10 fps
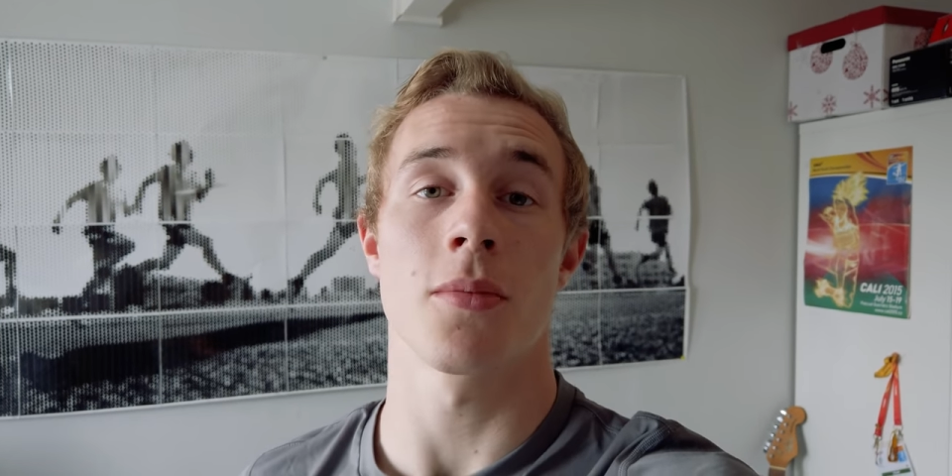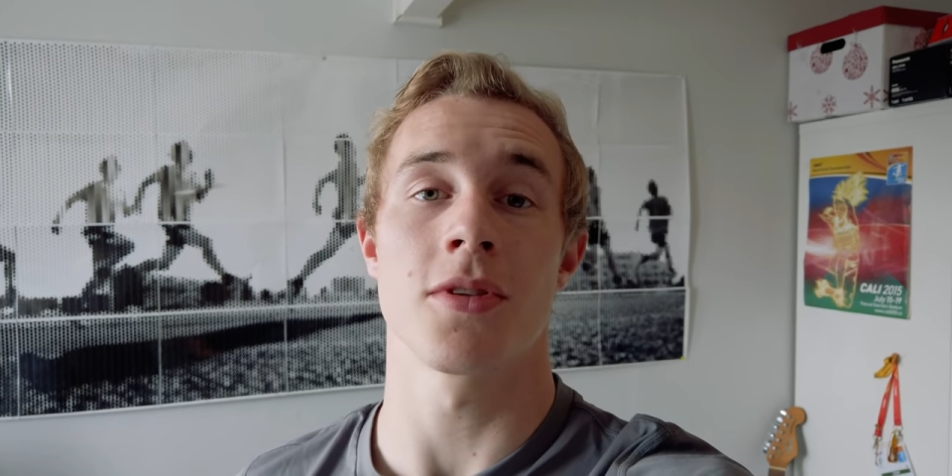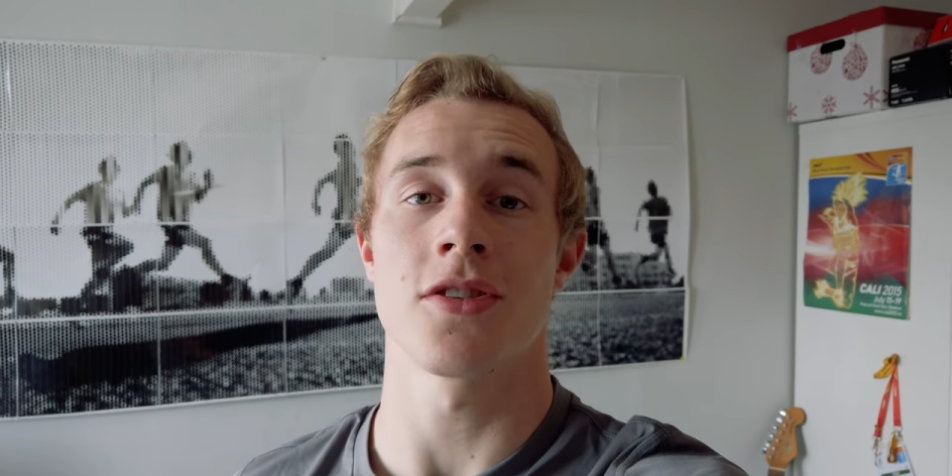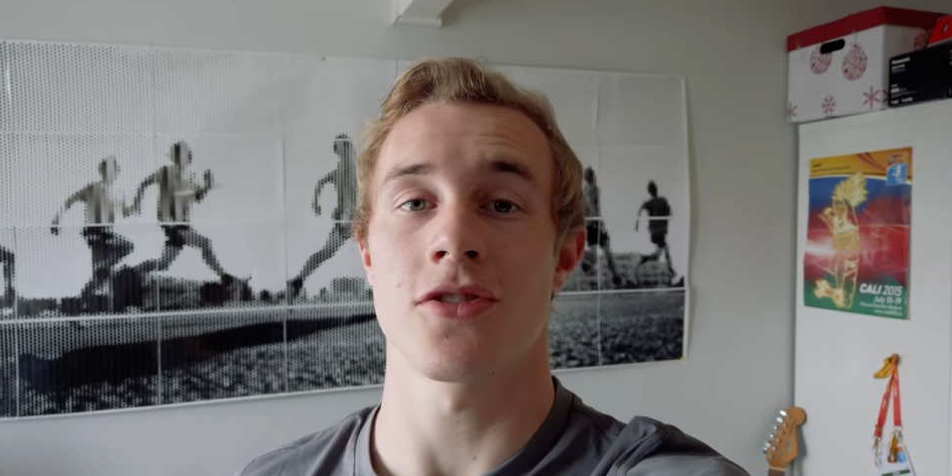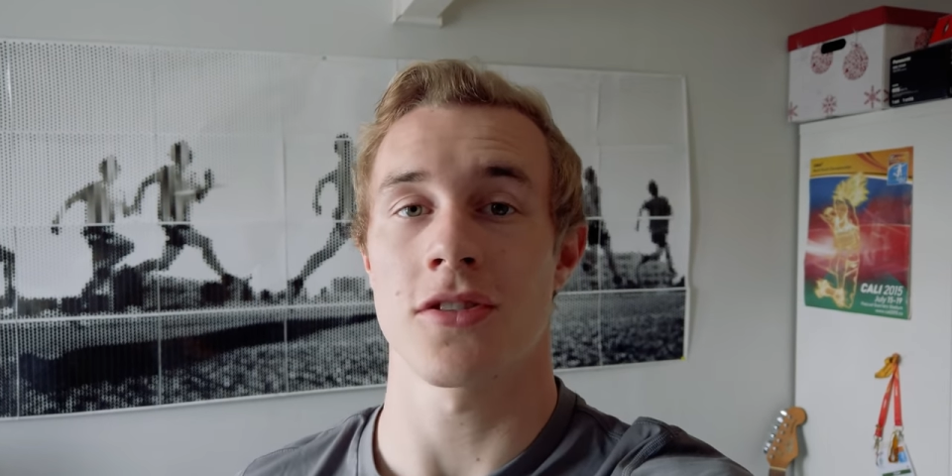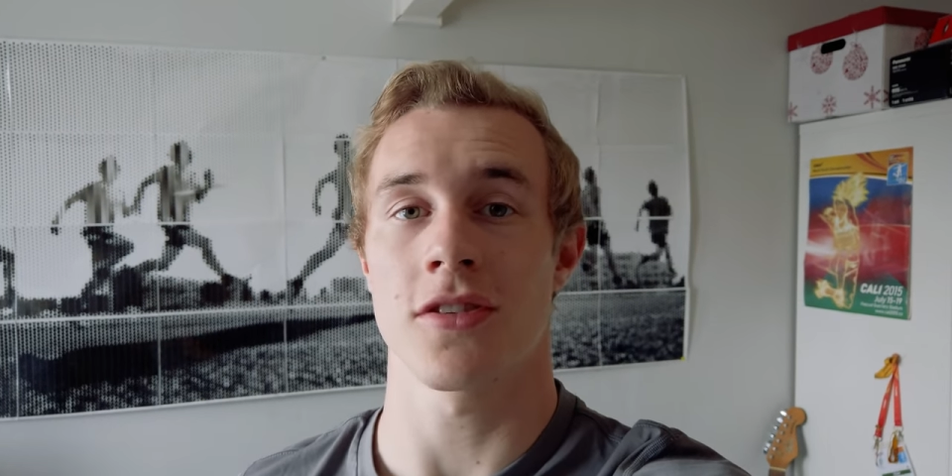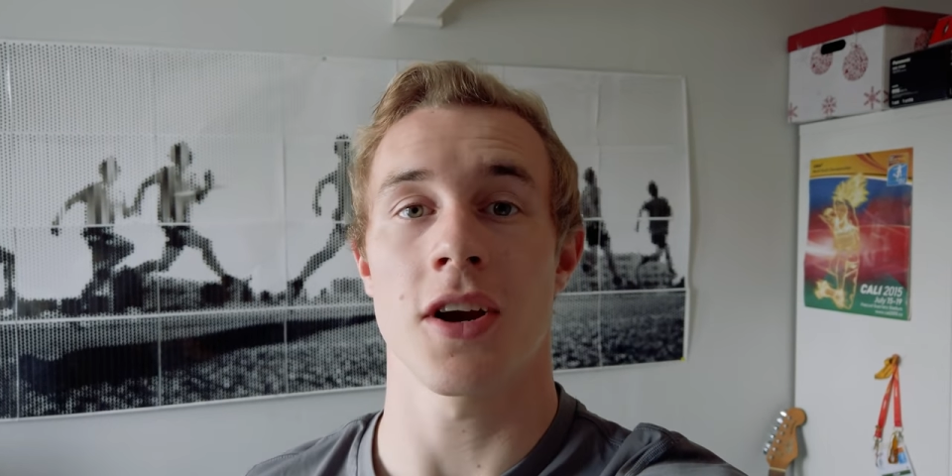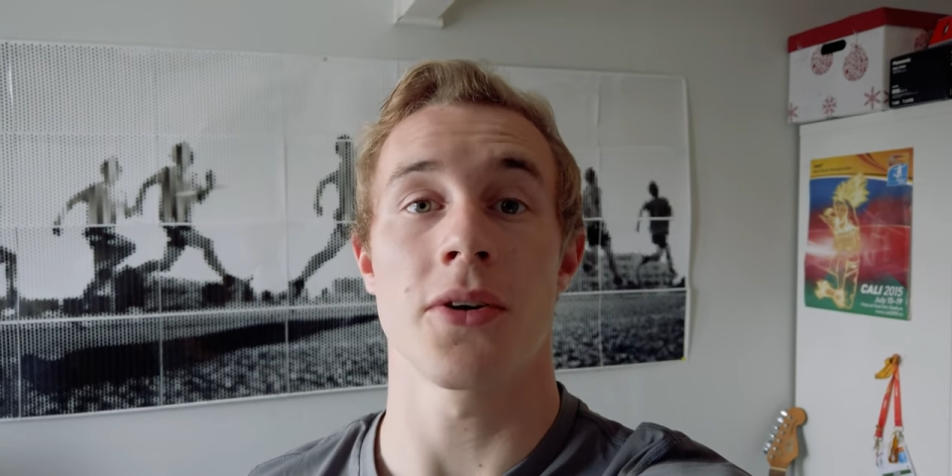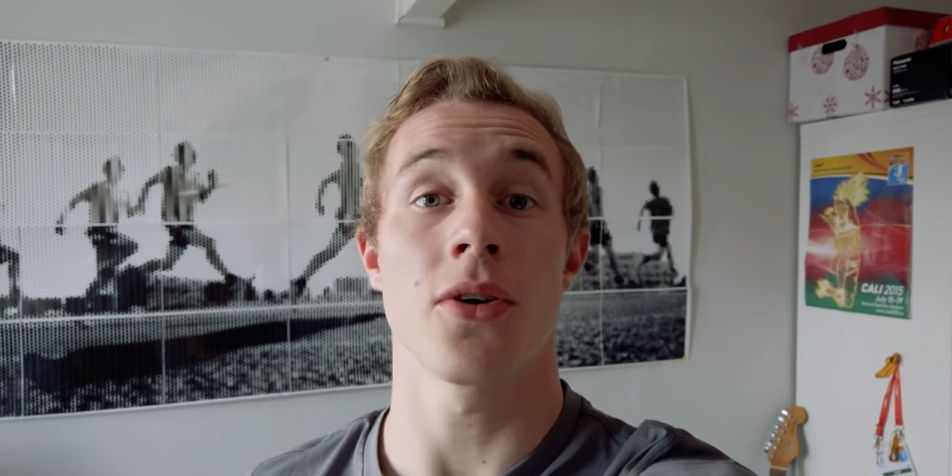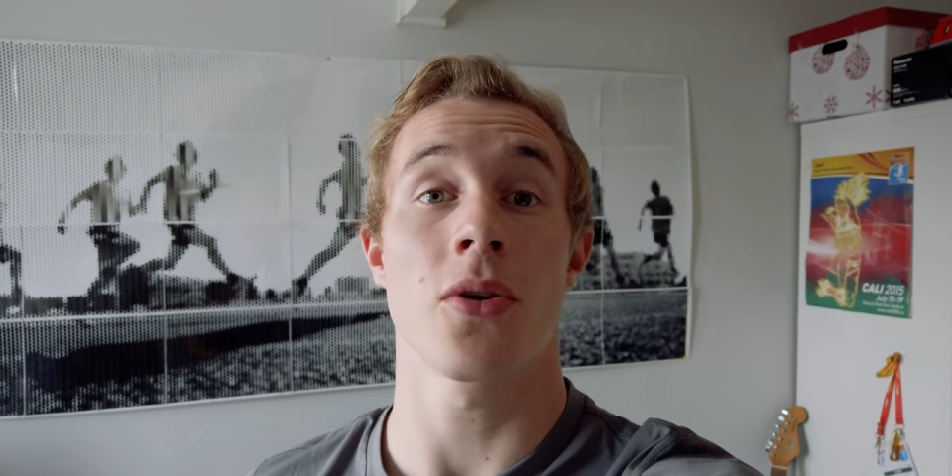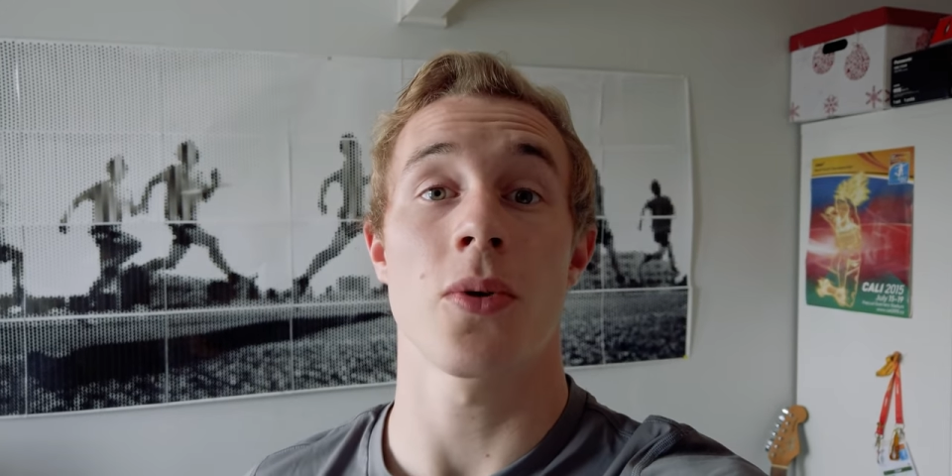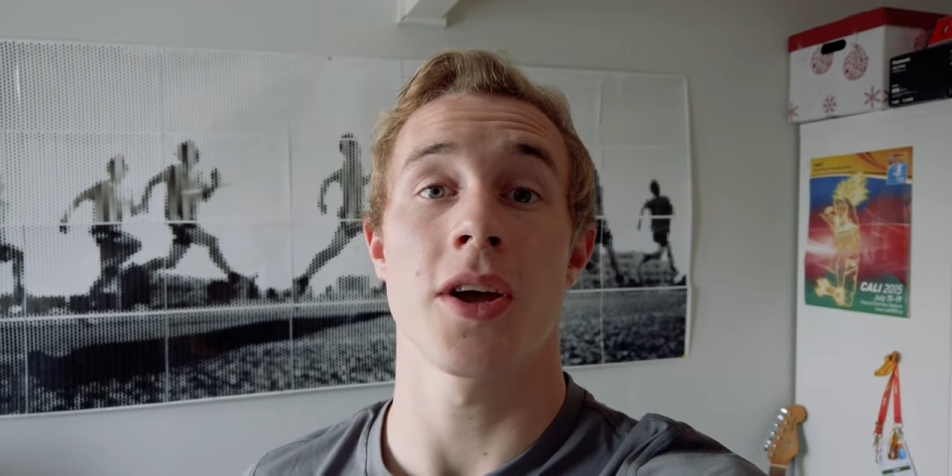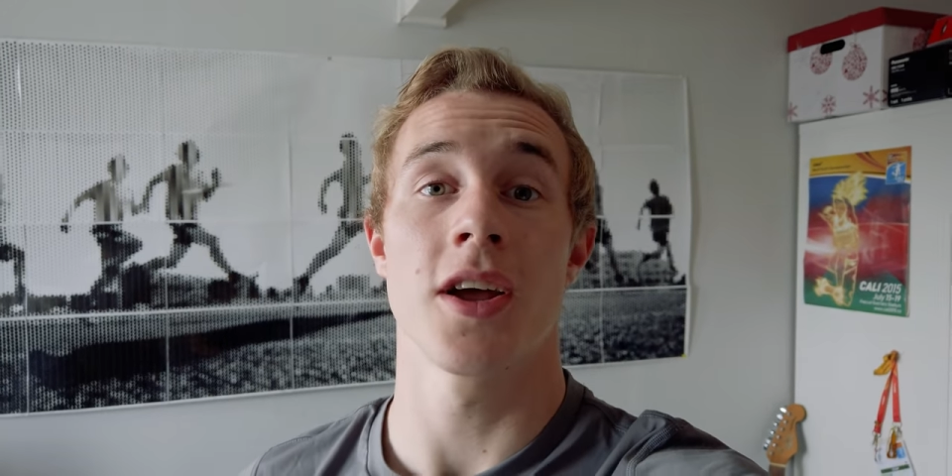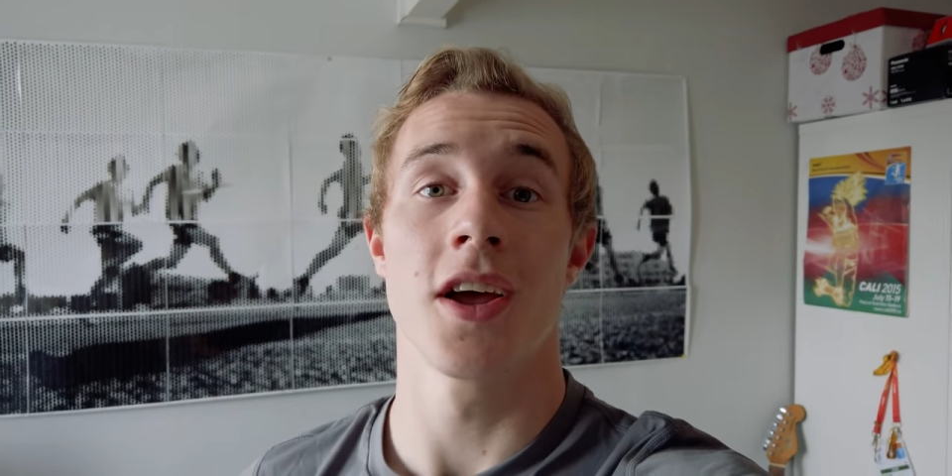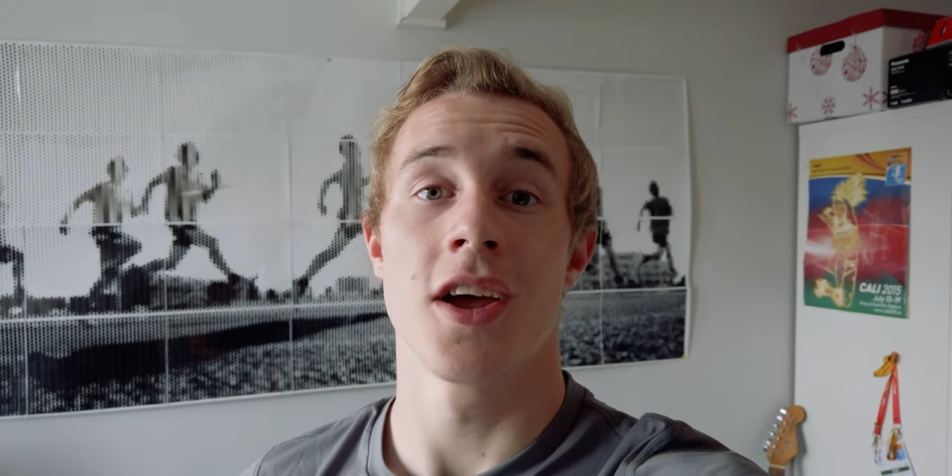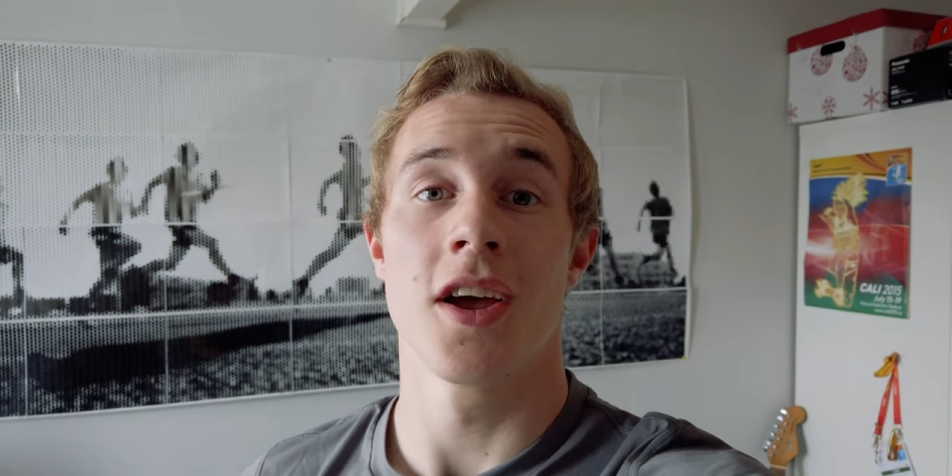competitions here in Norway.